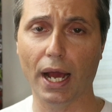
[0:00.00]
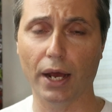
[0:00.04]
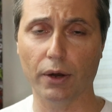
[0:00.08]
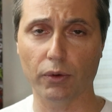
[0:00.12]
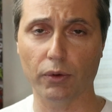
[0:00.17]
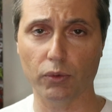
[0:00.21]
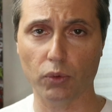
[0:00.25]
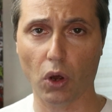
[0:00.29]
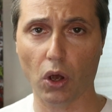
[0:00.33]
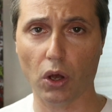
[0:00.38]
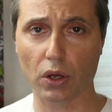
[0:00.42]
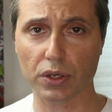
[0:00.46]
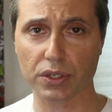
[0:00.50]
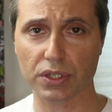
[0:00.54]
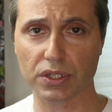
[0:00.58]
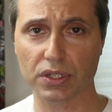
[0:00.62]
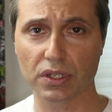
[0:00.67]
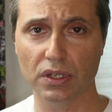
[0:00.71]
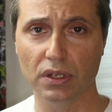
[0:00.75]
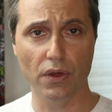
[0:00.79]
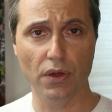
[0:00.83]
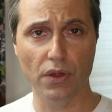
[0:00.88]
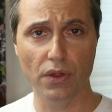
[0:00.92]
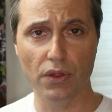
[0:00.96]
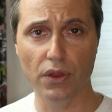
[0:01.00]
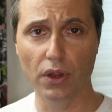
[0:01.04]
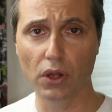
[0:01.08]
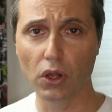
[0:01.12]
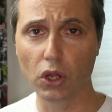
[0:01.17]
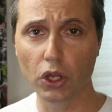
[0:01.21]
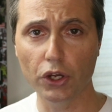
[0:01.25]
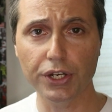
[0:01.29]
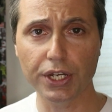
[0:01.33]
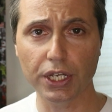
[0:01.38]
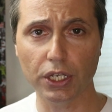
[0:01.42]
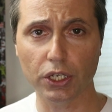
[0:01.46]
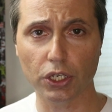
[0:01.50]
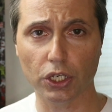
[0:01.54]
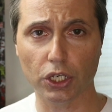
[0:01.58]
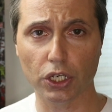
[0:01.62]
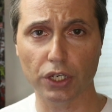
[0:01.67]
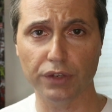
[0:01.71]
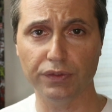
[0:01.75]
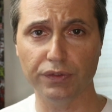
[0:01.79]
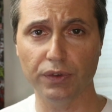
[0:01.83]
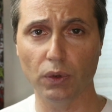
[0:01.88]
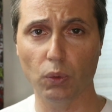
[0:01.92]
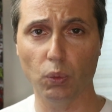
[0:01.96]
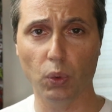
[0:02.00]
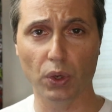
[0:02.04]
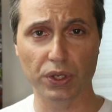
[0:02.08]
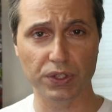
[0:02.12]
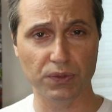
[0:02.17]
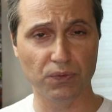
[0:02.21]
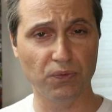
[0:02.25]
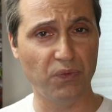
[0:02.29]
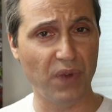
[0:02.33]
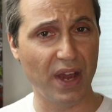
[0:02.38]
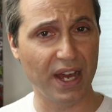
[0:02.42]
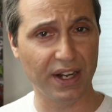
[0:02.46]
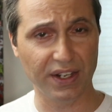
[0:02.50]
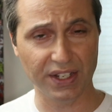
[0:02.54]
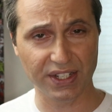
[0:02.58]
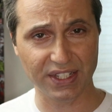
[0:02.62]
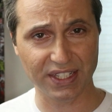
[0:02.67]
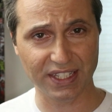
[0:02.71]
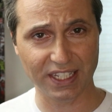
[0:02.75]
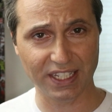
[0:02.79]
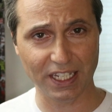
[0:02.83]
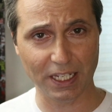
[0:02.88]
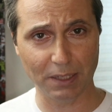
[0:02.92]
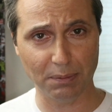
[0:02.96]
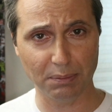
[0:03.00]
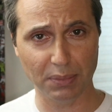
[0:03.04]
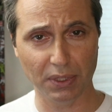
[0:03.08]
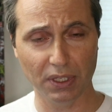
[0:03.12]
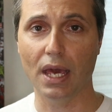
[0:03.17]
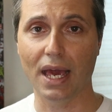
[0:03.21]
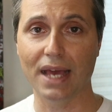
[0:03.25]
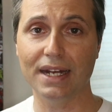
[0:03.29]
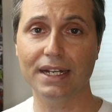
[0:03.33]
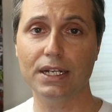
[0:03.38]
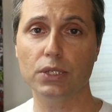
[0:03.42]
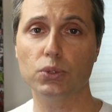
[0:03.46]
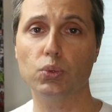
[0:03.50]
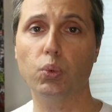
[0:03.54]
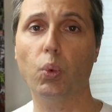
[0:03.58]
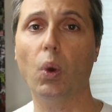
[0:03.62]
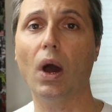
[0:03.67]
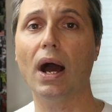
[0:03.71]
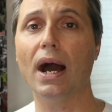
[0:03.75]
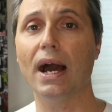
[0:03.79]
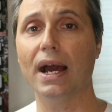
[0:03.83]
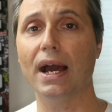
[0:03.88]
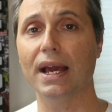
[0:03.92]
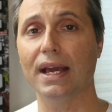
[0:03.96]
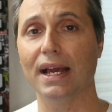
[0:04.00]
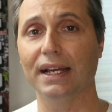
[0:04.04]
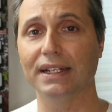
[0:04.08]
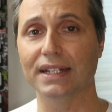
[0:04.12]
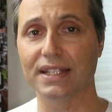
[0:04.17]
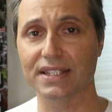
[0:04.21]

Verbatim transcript: at ROS. The learning curve was very steep, and that is why I